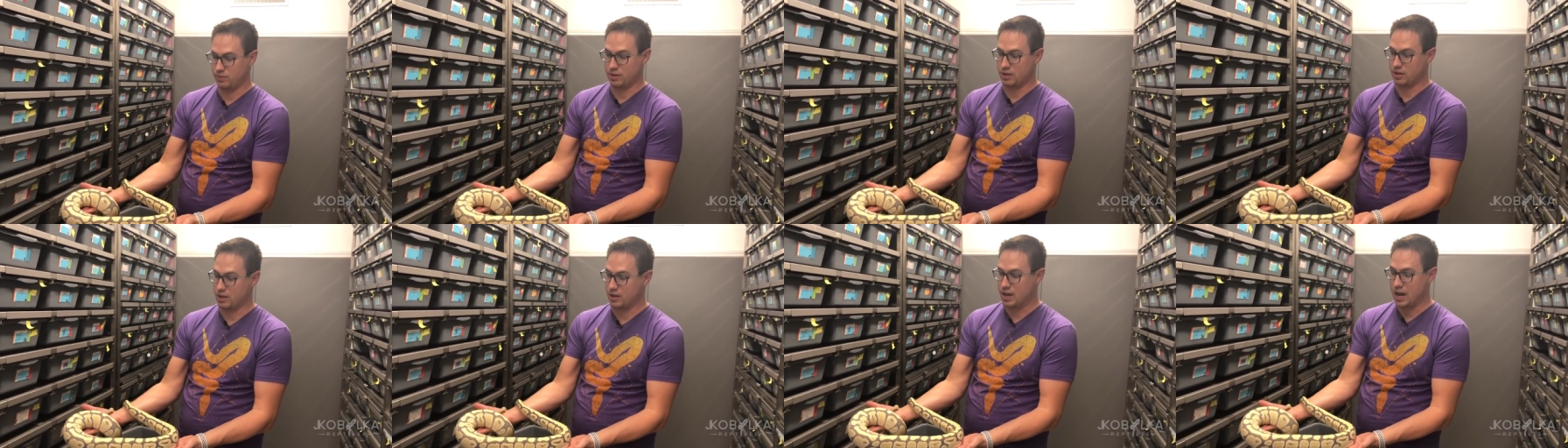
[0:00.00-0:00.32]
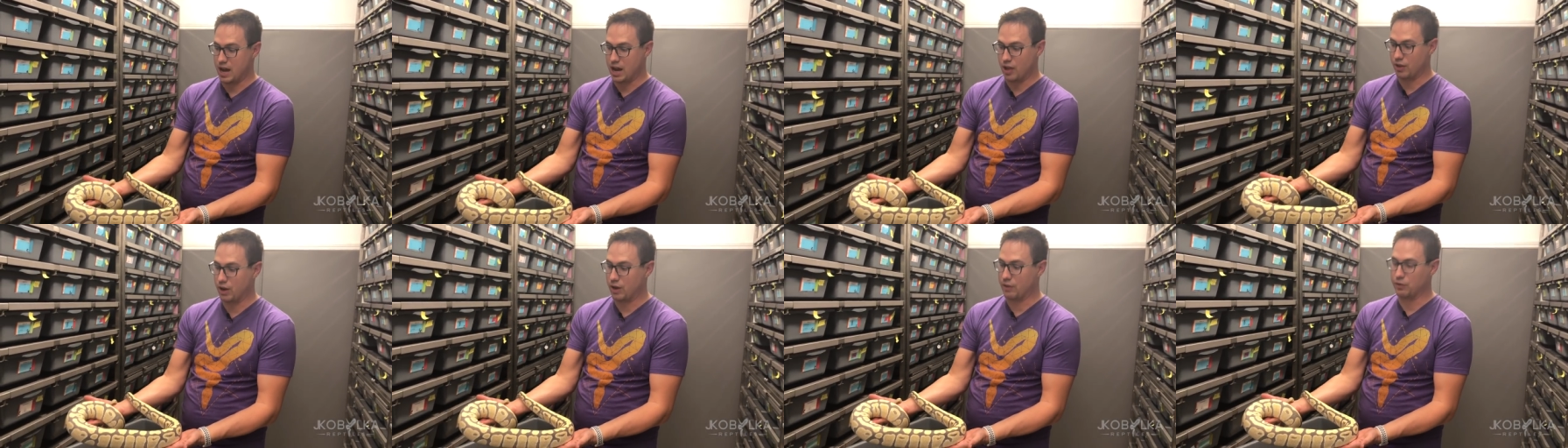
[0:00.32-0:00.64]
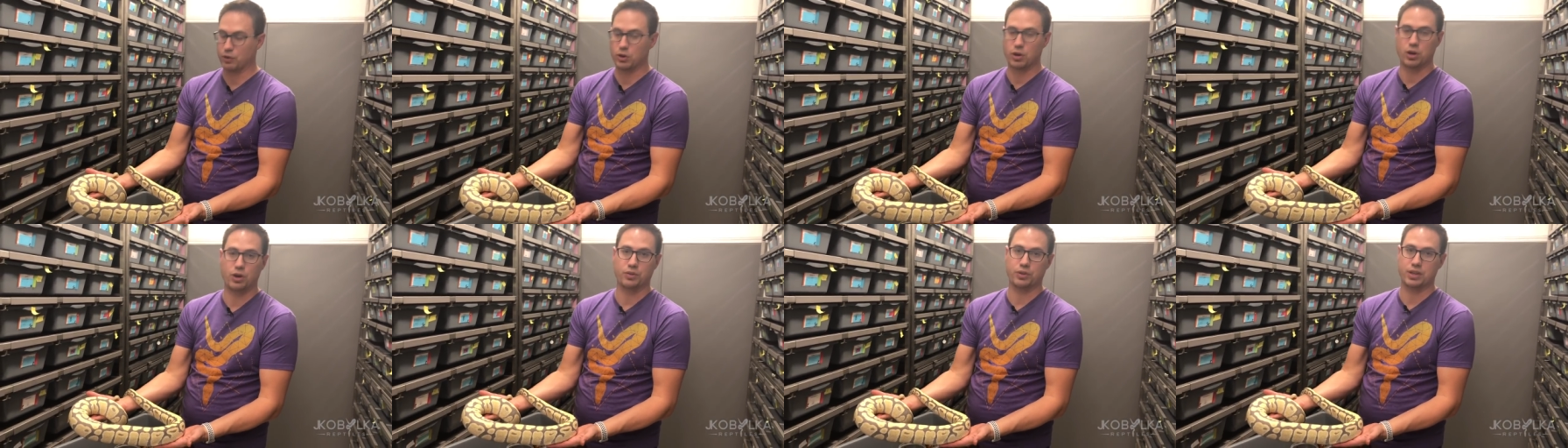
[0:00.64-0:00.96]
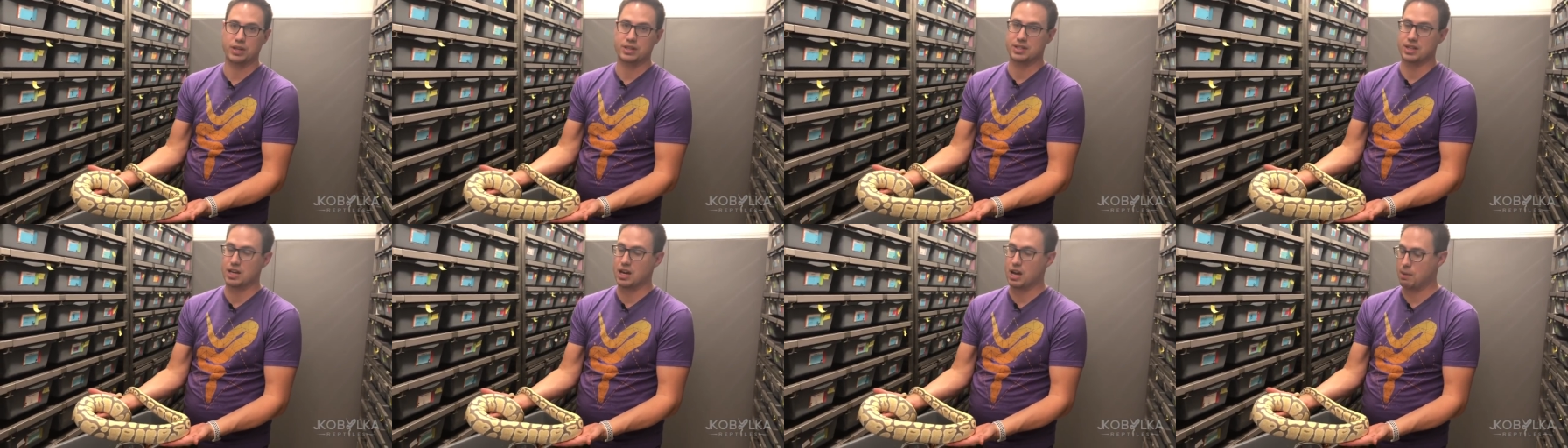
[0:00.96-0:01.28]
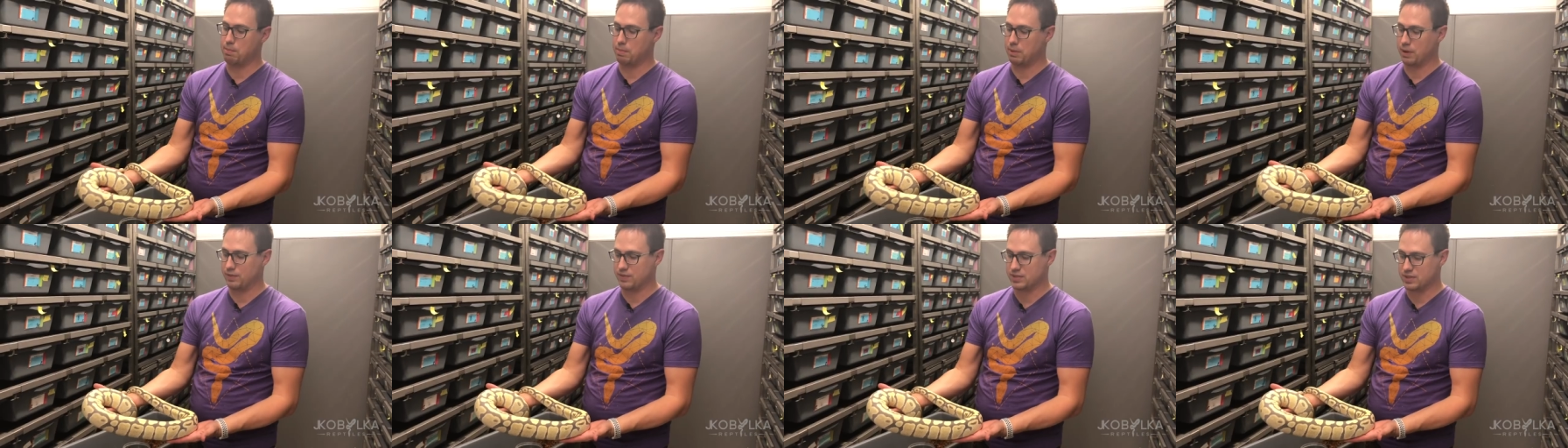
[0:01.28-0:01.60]
now that I've grown these
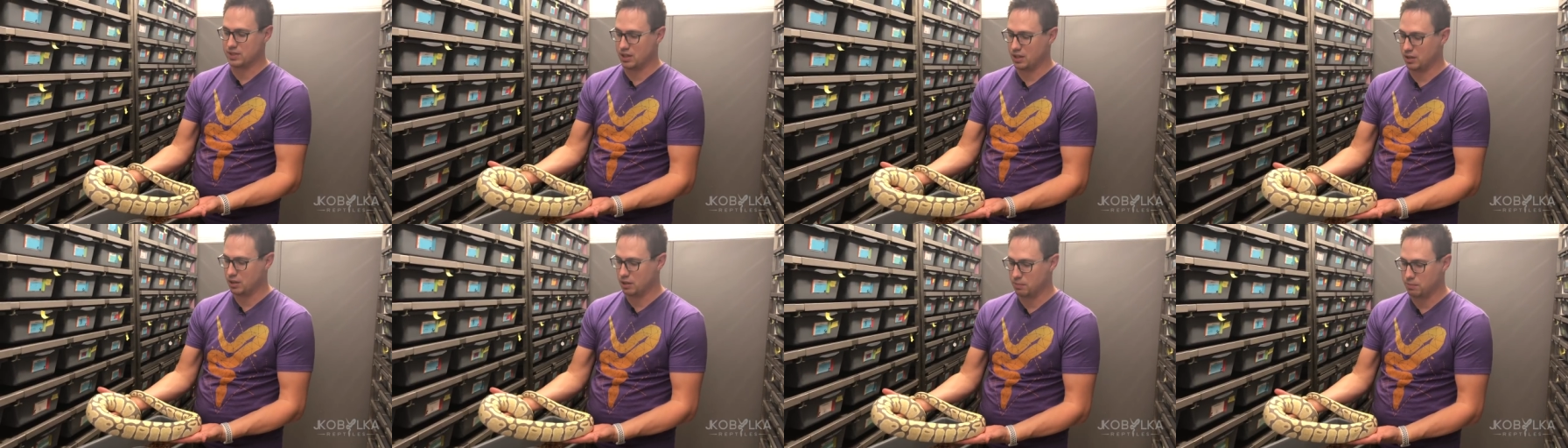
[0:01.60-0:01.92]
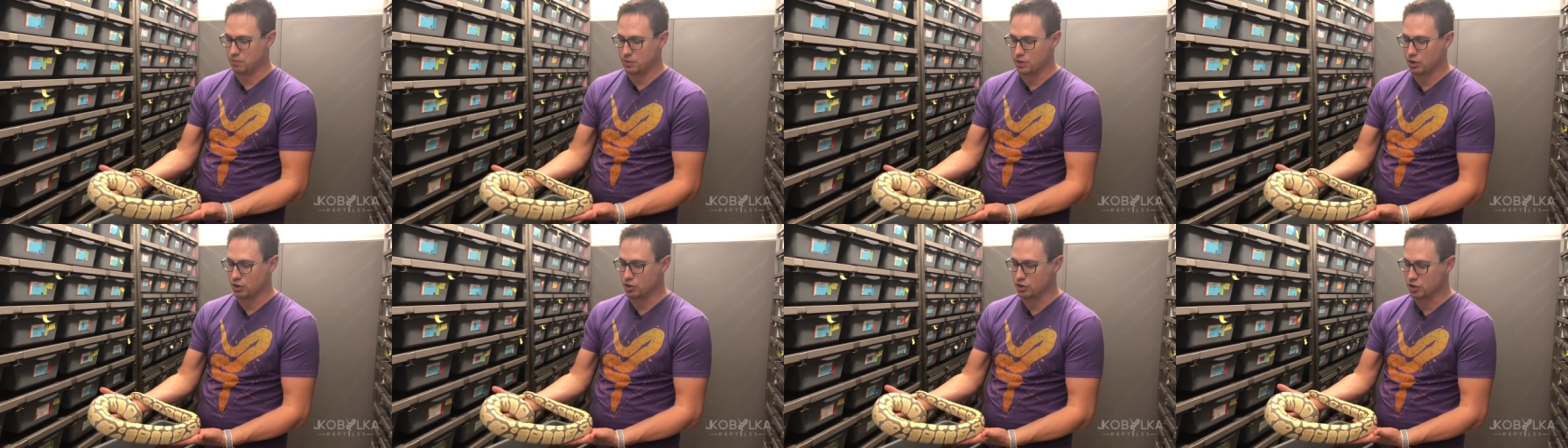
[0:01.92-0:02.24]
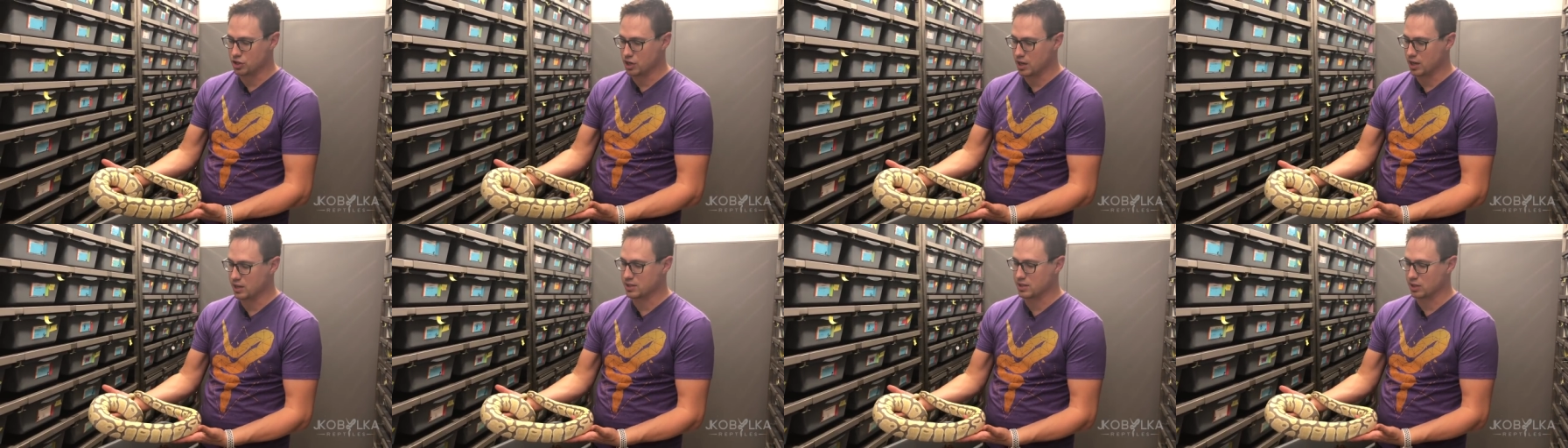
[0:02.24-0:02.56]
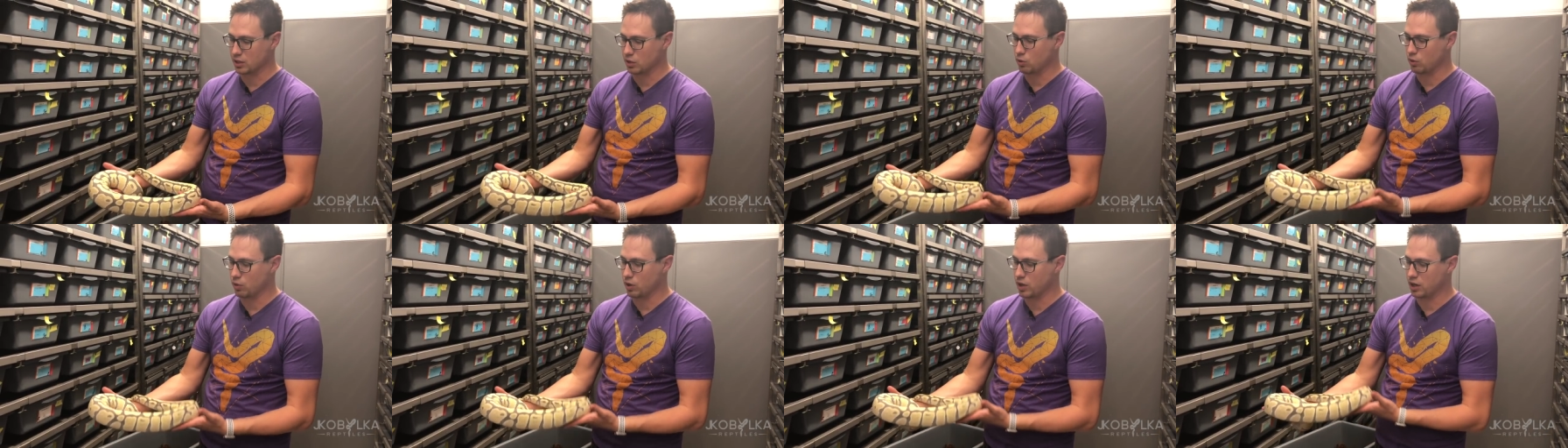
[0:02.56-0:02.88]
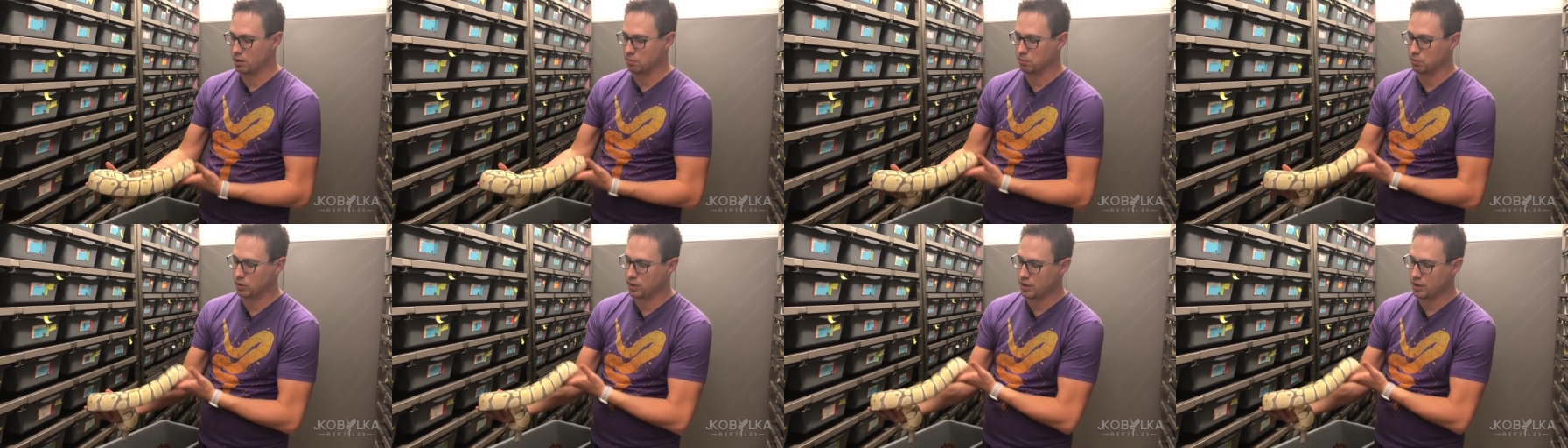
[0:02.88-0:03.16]
up and I've seen them, they're just incredible.